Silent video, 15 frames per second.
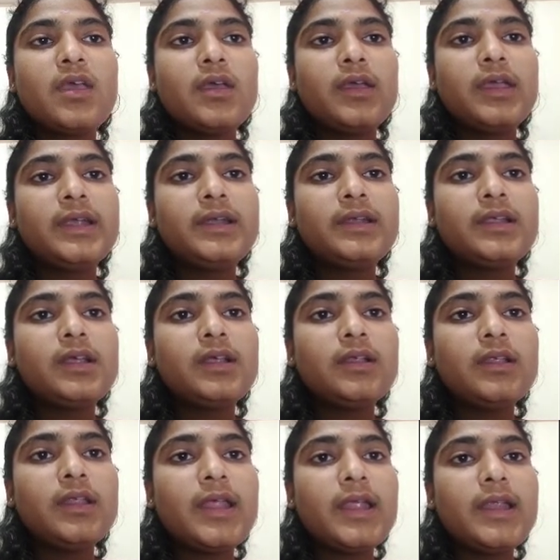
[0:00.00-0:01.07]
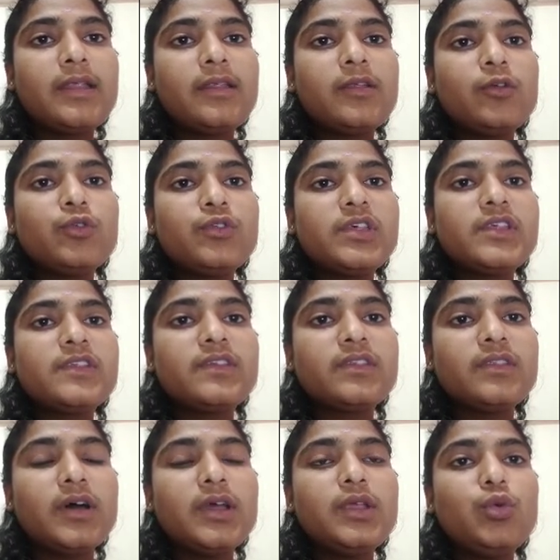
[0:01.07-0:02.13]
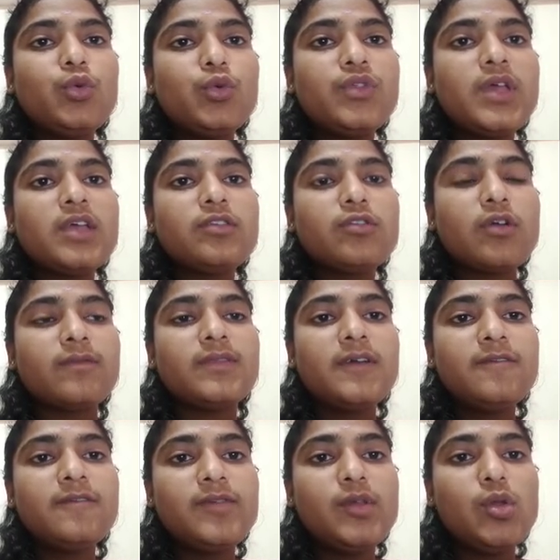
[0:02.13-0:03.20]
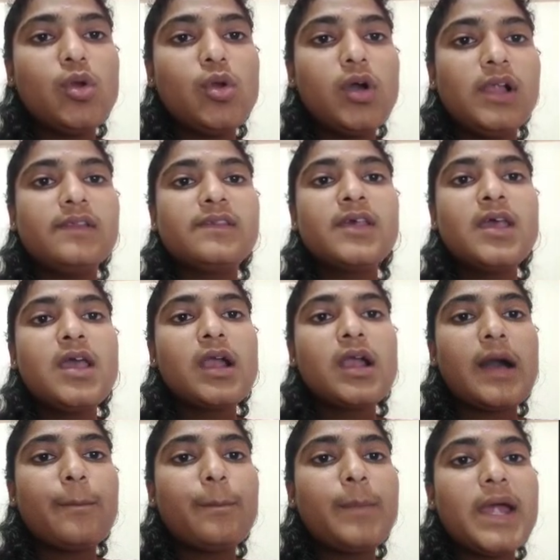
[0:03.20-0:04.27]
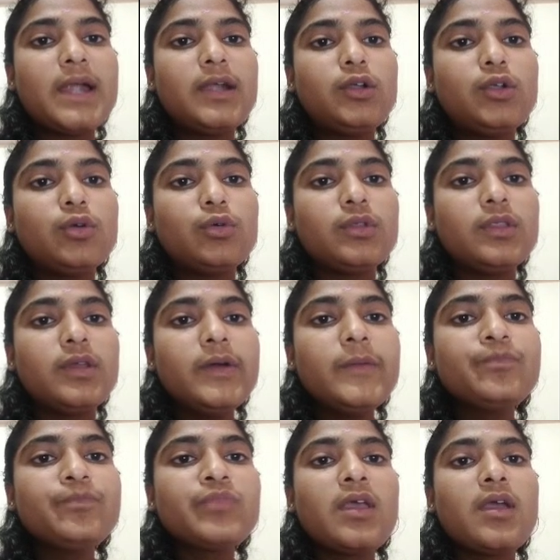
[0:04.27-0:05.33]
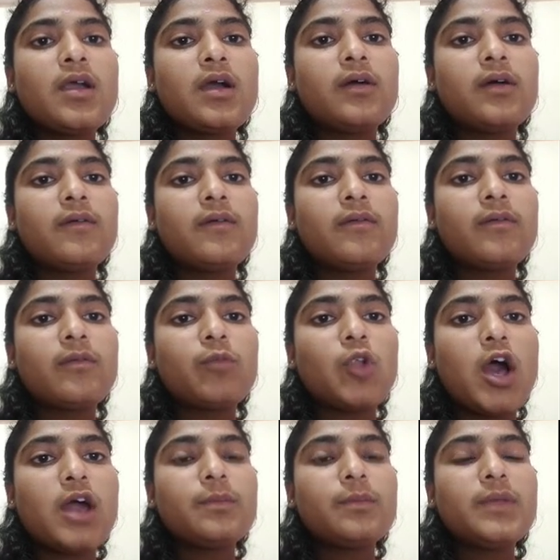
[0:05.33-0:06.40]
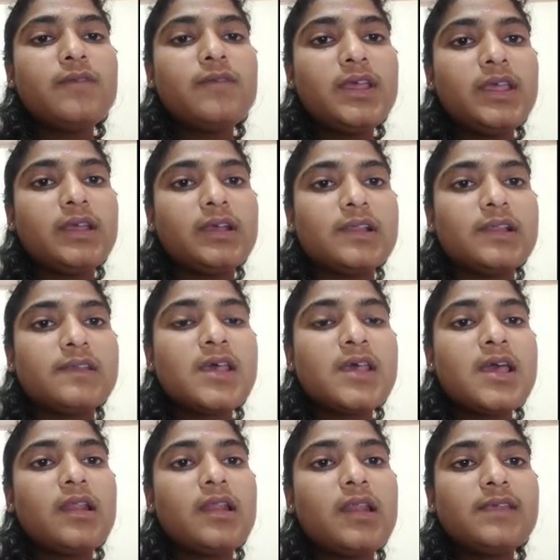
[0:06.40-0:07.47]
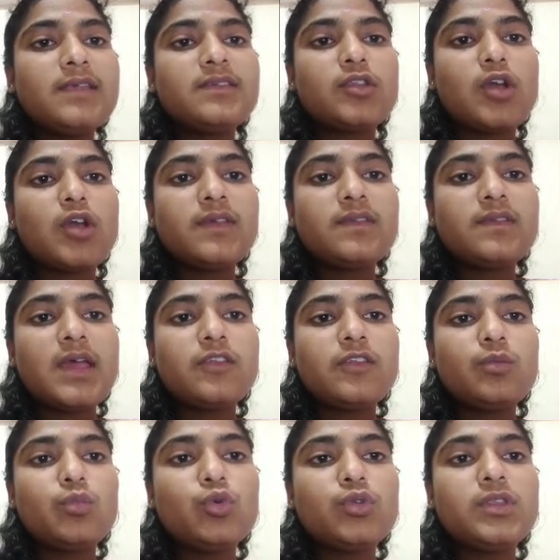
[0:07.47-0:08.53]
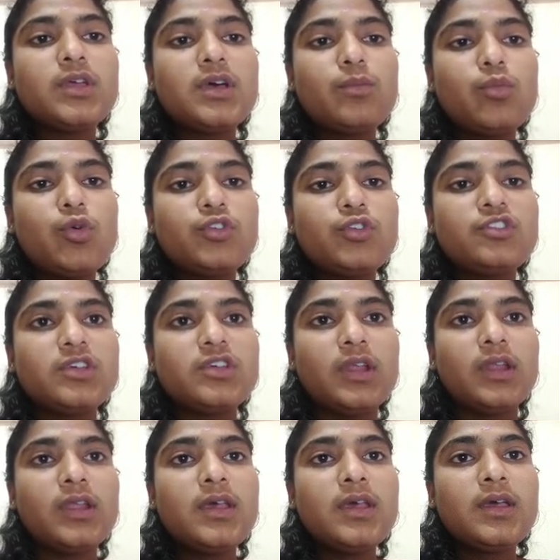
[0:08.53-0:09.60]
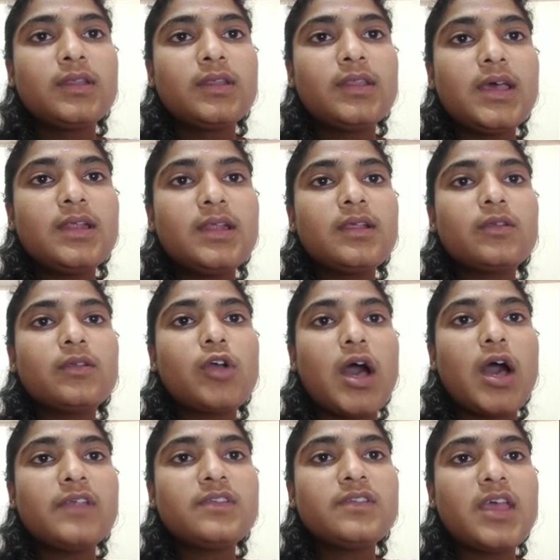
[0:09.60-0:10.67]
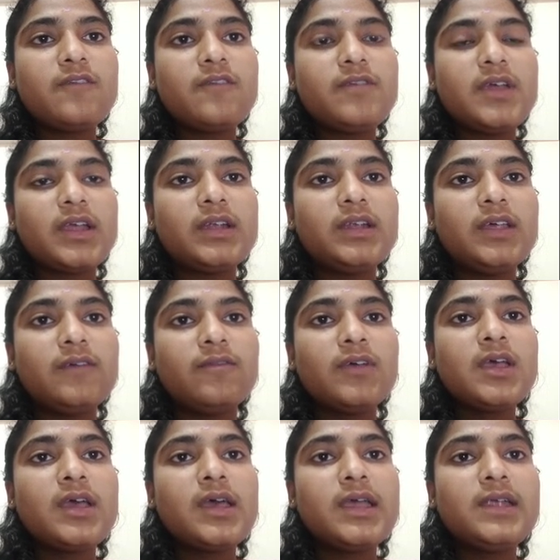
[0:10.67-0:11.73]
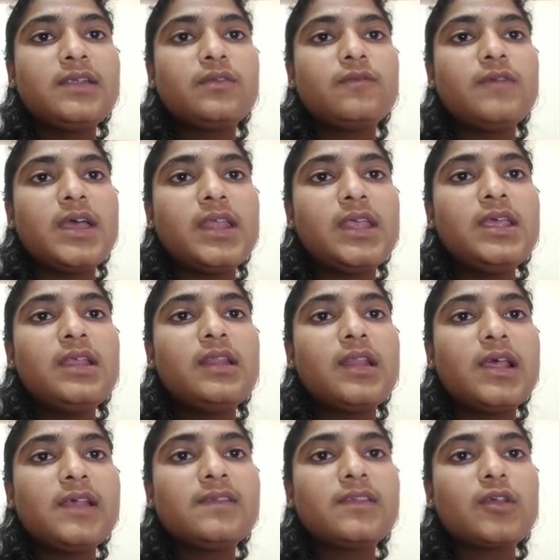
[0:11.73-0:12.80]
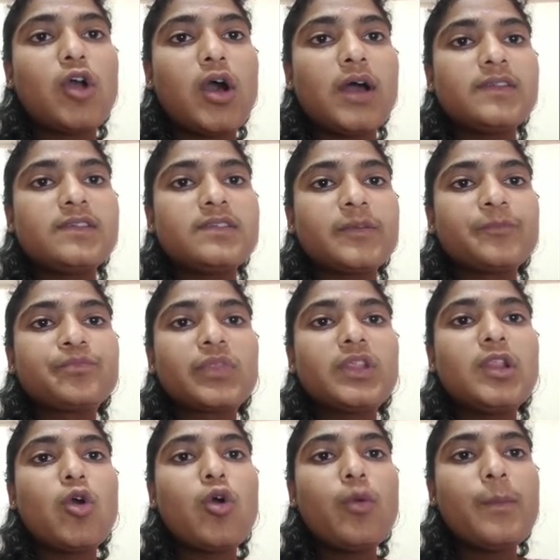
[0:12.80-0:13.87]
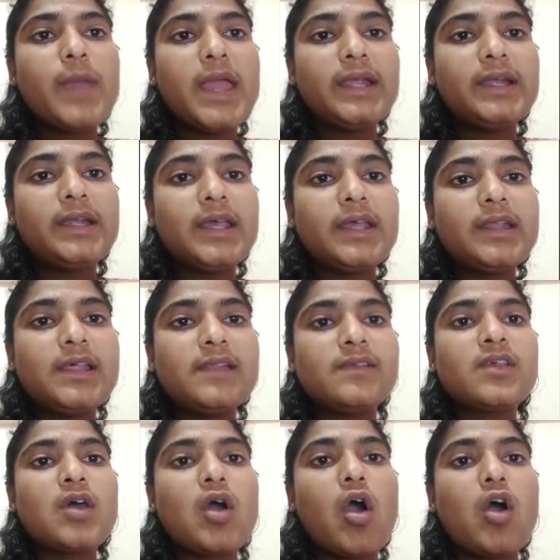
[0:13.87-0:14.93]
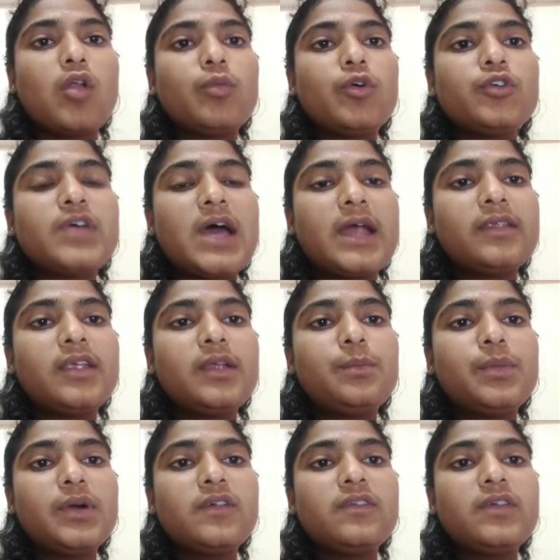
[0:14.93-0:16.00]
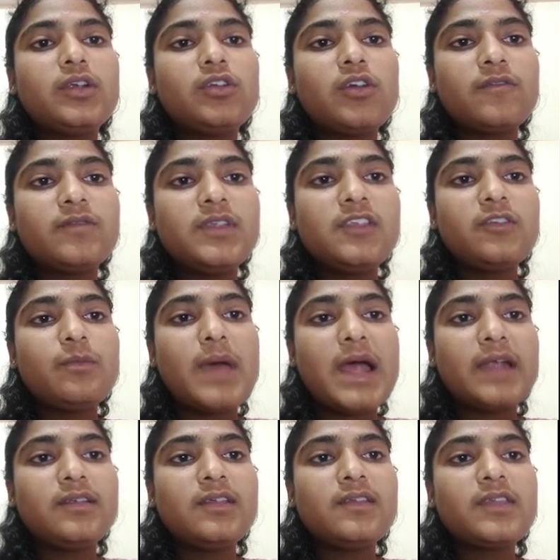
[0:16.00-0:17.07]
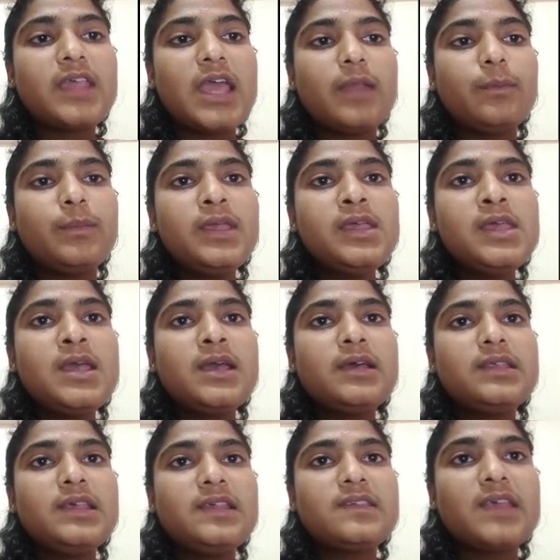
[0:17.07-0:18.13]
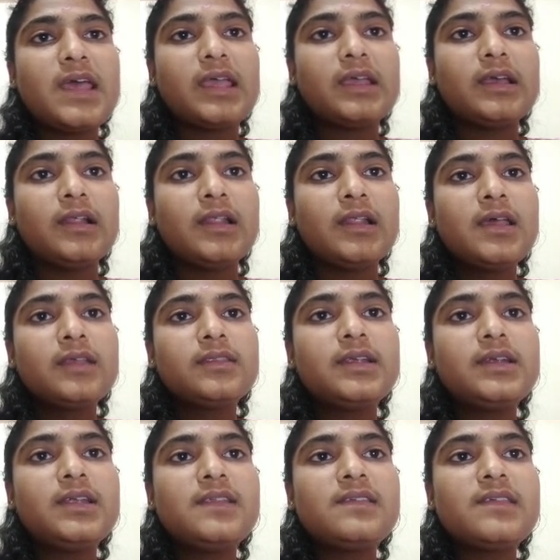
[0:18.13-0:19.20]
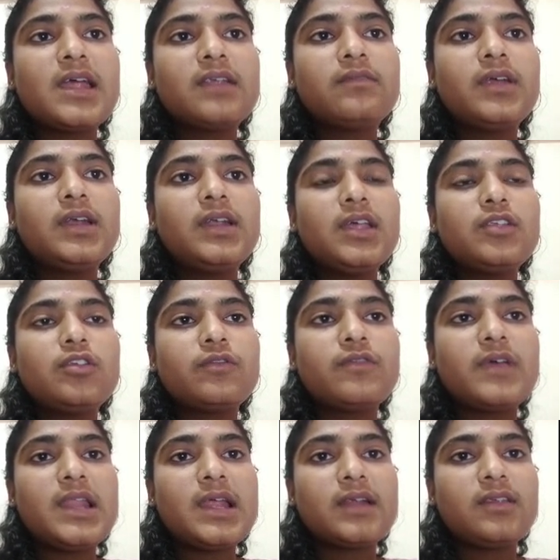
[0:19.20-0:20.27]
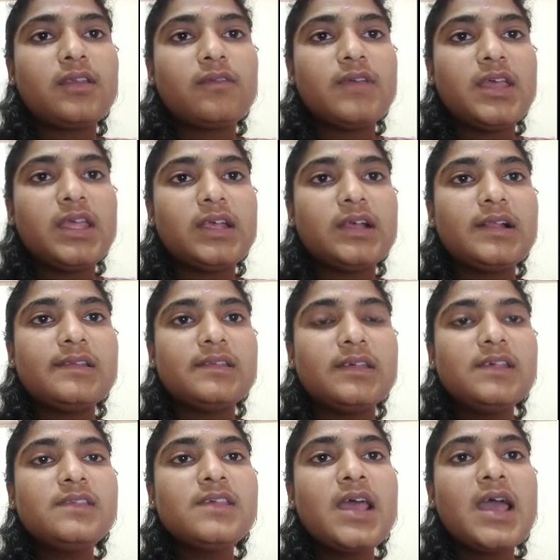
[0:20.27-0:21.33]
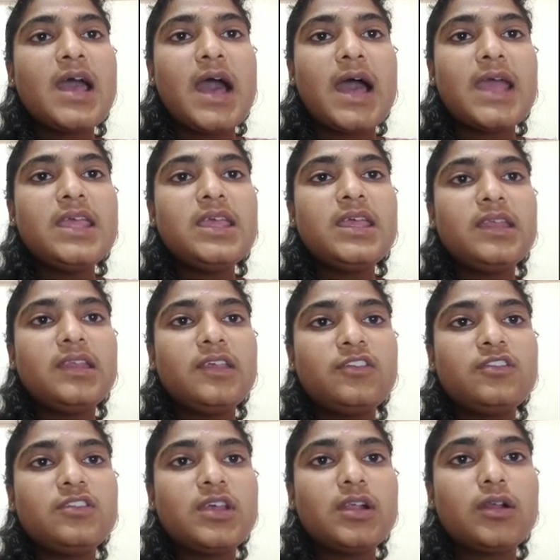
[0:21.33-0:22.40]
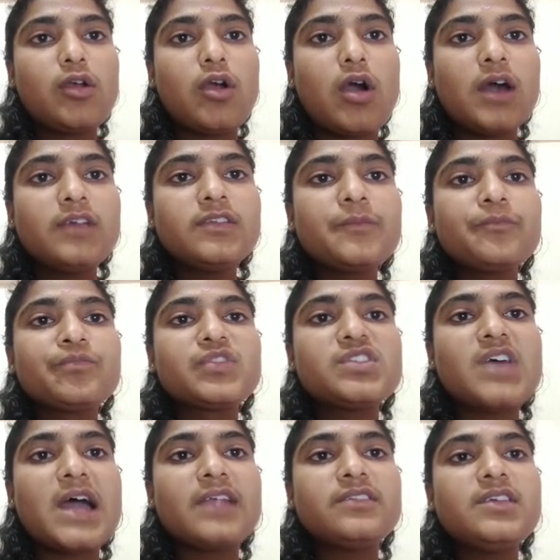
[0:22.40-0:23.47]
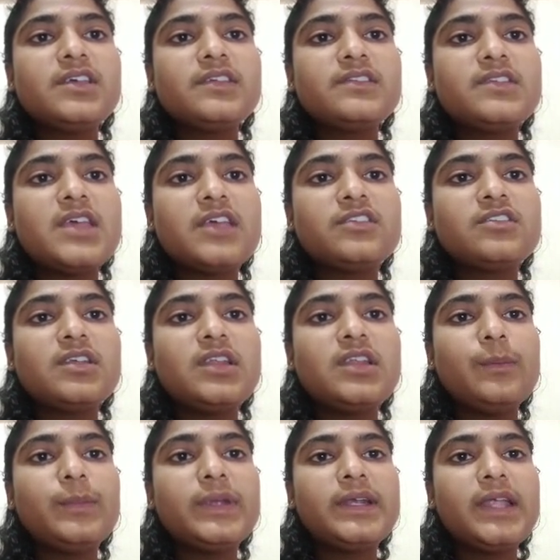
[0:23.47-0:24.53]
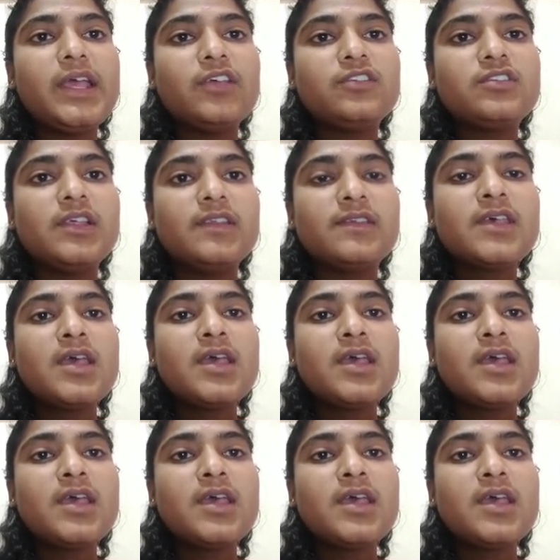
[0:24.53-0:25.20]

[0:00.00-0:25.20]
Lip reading: It reduces the usage of the fuels compared to the normal vehicles, less noise and smoother motion. Then cost effective, it's very less cost, low maintenance, almost 100% of these batteries can be recycled. The disadvantage of electric vehicles is high initial cost, charging station limitations.